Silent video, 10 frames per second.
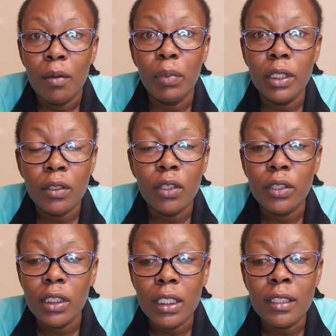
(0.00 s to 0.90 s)
Please
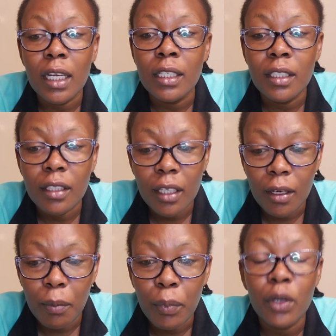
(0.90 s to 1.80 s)
consider starting
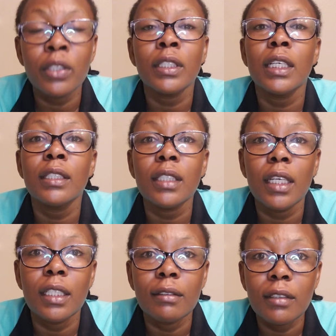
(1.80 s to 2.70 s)
the process,
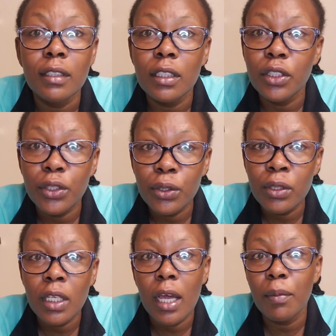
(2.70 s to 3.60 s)
and in due
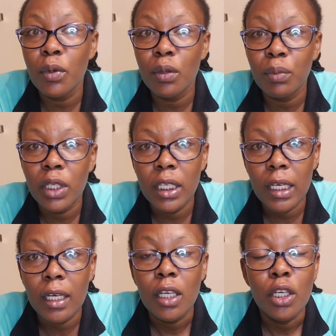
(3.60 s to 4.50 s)
time you'll be
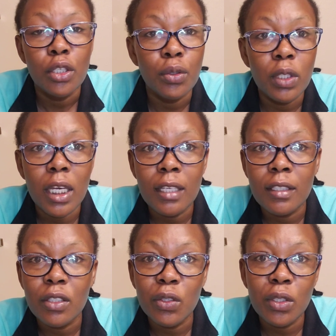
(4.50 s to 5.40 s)
here. 2 years
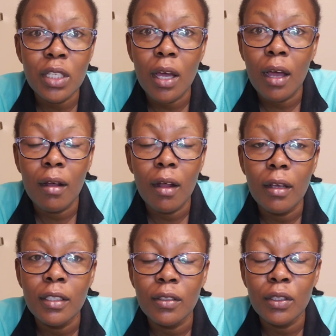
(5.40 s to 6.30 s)
is not a
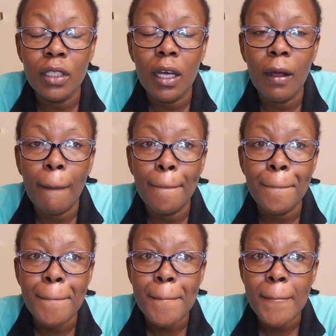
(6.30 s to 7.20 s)

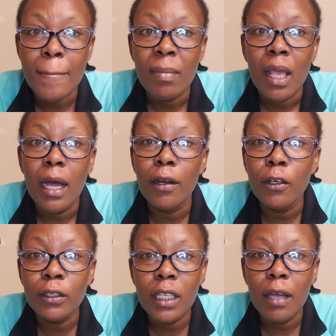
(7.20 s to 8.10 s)

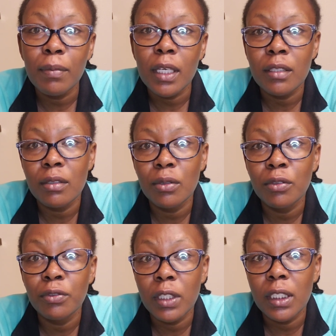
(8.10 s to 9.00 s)
long time that you
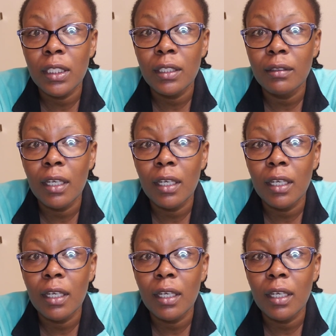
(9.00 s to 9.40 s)
feel